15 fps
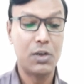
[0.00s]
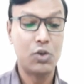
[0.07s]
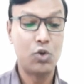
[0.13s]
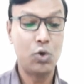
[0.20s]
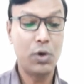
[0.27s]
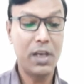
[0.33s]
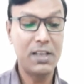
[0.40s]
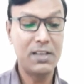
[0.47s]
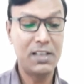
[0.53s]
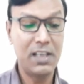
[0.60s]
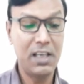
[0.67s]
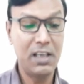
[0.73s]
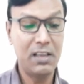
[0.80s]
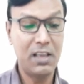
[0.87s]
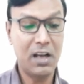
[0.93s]
So you can
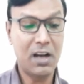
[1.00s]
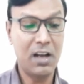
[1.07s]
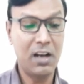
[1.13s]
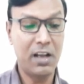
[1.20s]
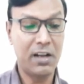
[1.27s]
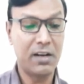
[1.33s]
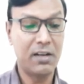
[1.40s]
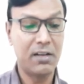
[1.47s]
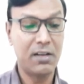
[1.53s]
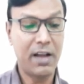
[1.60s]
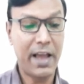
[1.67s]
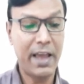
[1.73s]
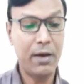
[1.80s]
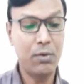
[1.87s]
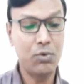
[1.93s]
see the color.
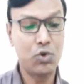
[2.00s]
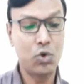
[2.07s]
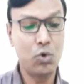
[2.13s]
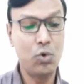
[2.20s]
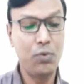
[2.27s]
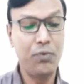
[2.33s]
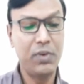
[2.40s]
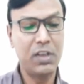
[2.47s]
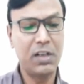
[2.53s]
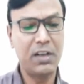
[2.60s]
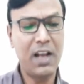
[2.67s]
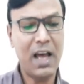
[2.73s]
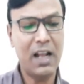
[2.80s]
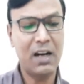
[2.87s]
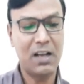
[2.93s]
I have shown with a
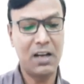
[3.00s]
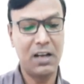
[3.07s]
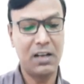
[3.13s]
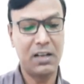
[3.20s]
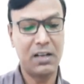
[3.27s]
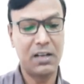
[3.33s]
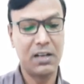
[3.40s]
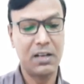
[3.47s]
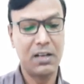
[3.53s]
dark color.